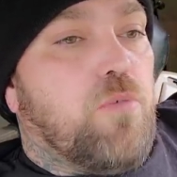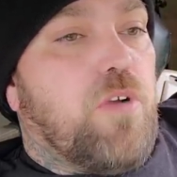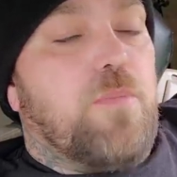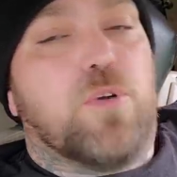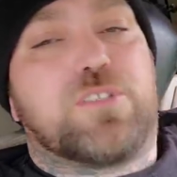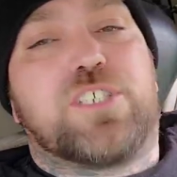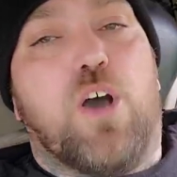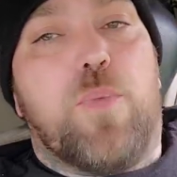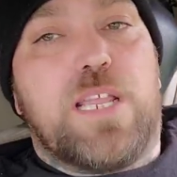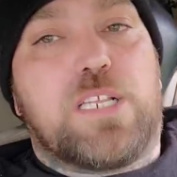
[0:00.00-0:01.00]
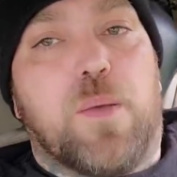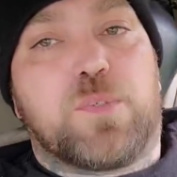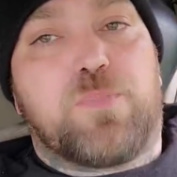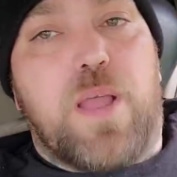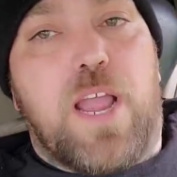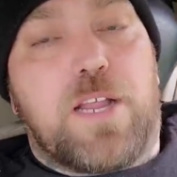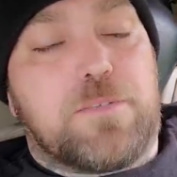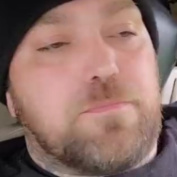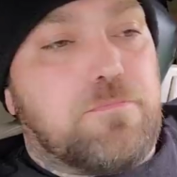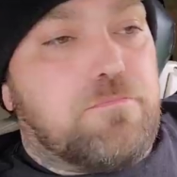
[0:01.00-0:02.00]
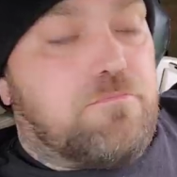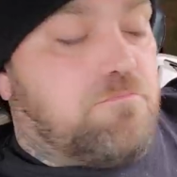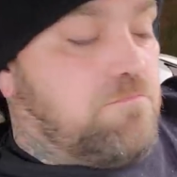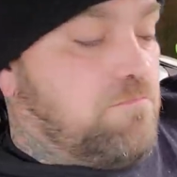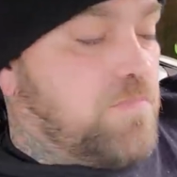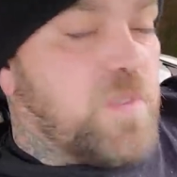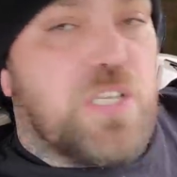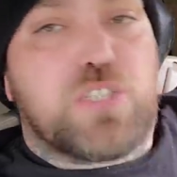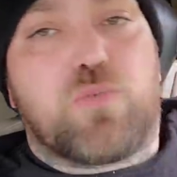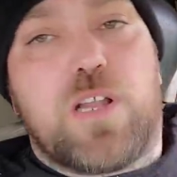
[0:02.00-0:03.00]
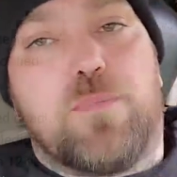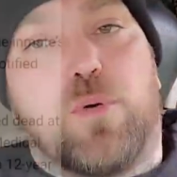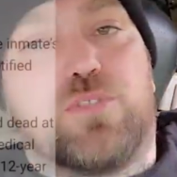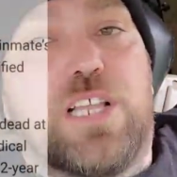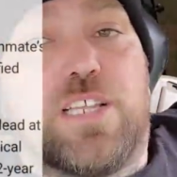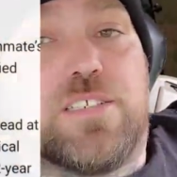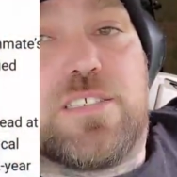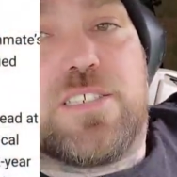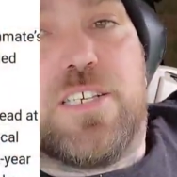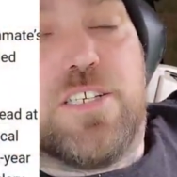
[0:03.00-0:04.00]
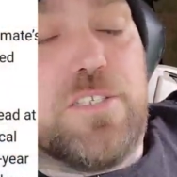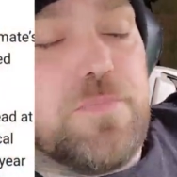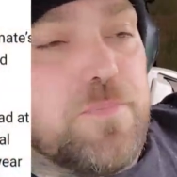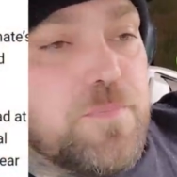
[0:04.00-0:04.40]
Rambo's cellmate comes back. There's Rambo dead in the cell.